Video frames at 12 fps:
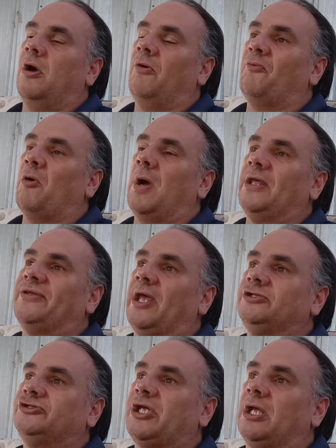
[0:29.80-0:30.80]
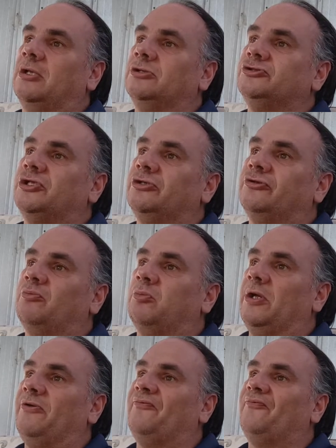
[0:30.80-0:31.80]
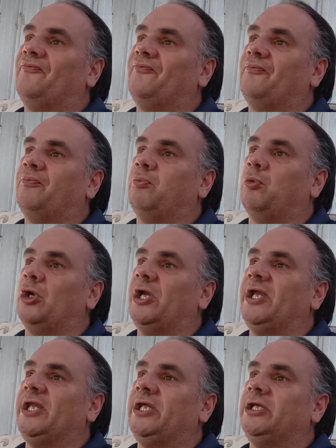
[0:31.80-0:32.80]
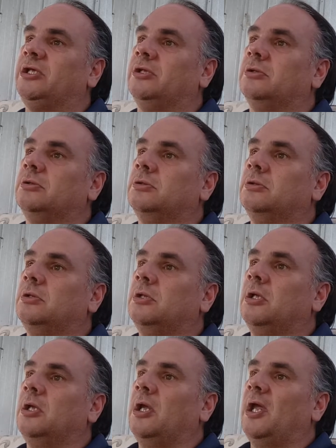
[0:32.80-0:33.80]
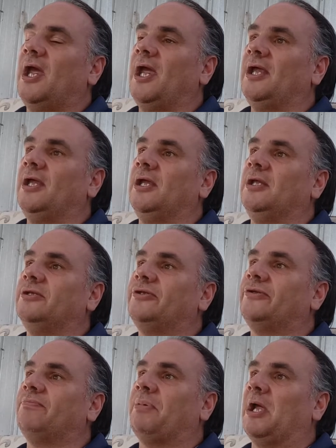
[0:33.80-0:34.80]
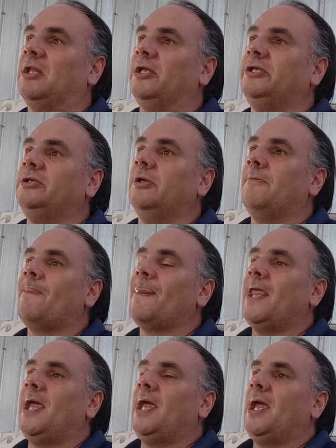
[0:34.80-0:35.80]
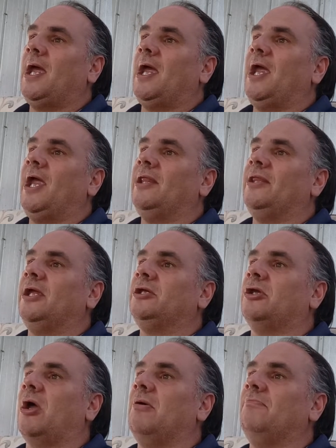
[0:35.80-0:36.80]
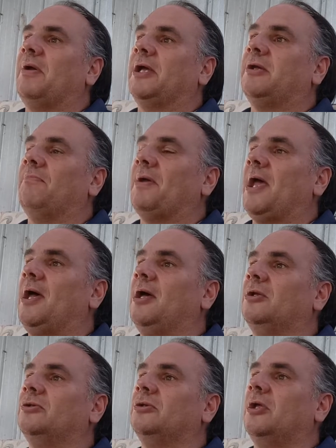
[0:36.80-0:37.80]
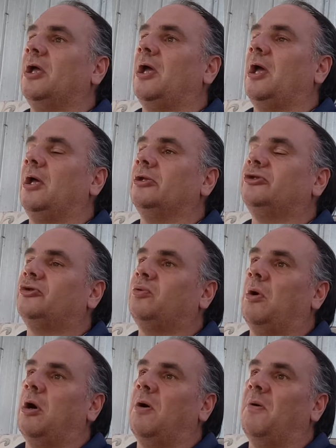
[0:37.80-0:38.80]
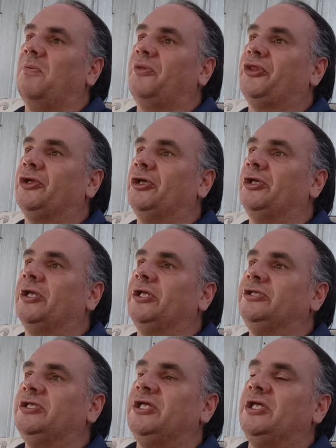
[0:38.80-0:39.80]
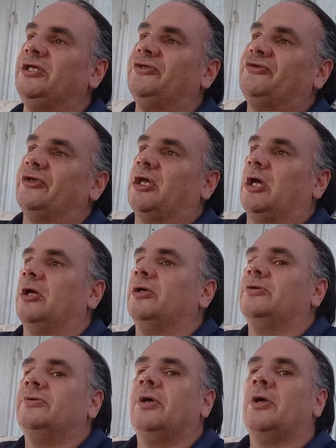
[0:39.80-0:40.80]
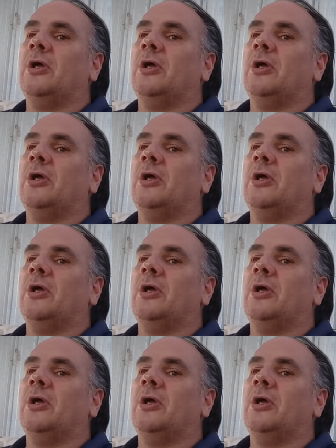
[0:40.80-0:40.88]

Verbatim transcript: I've always had challenges with reading and spelling, and then going back about uh, twelve, thirteen years ago,